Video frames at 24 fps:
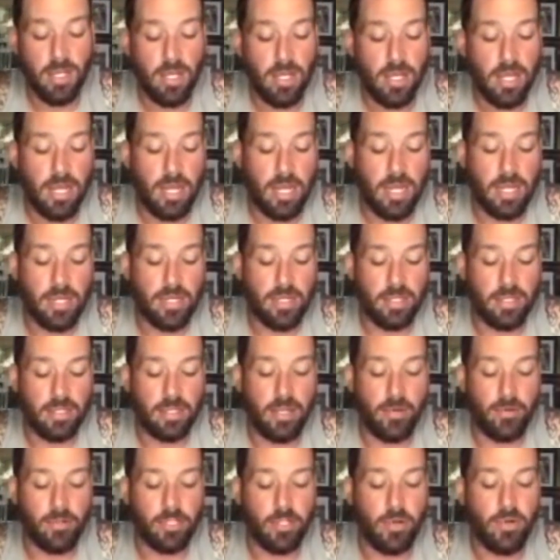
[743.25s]
and they
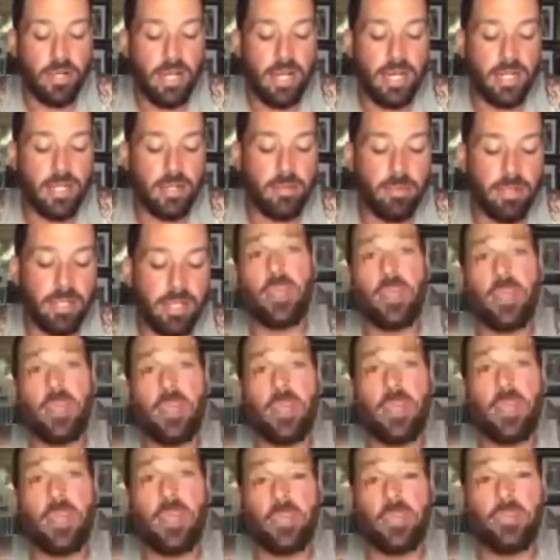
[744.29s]
were donated. Really
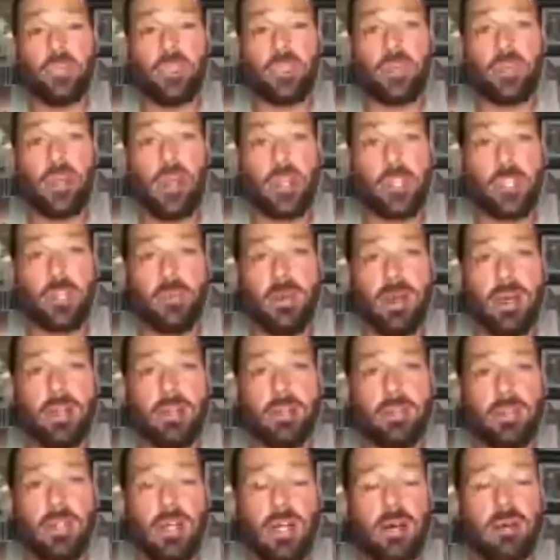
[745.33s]
very much for the donation,
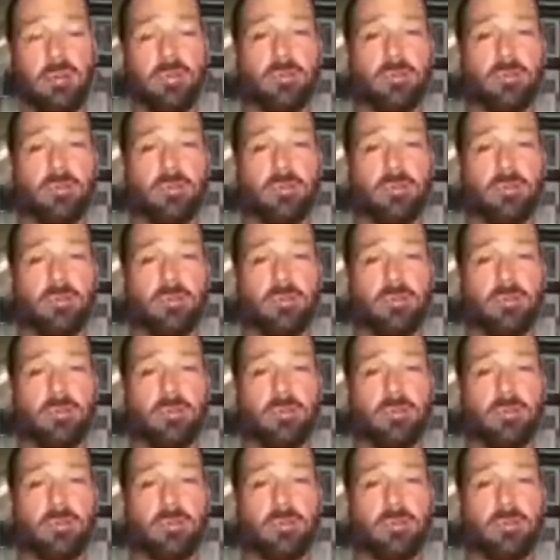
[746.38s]
man.